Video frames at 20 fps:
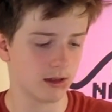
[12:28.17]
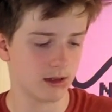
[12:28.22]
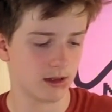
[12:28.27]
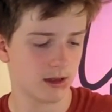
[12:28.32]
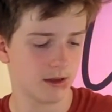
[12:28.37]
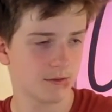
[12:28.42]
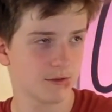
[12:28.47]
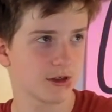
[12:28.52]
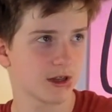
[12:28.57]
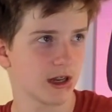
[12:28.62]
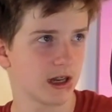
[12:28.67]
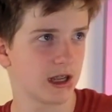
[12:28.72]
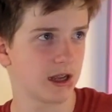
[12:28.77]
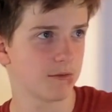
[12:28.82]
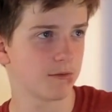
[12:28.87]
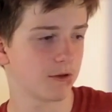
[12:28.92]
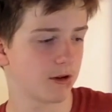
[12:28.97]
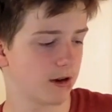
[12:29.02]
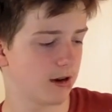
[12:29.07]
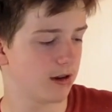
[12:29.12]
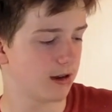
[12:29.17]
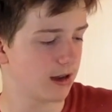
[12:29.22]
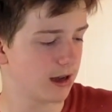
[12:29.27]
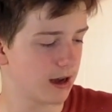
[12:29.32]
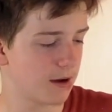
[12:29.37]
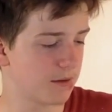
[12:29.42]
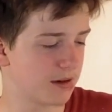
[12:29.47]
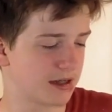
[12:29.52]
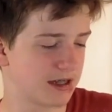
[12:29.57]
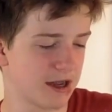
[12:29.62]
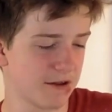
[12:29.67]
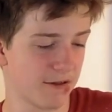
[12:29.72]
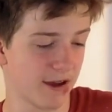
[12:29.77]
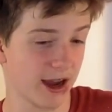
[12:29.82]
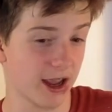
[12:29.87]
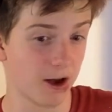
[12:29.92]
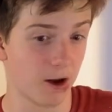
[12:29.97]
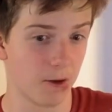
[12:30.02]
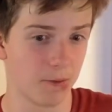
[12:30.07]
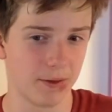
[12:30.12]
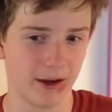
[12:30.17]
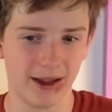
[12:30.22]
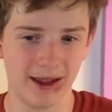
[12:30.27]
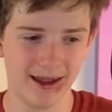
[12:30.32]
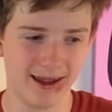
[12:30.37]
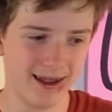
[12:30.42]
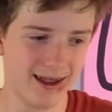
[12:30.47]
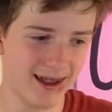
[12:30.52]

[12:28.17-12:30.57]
I'm just gonna keep going. I'm gonna see if I can open it.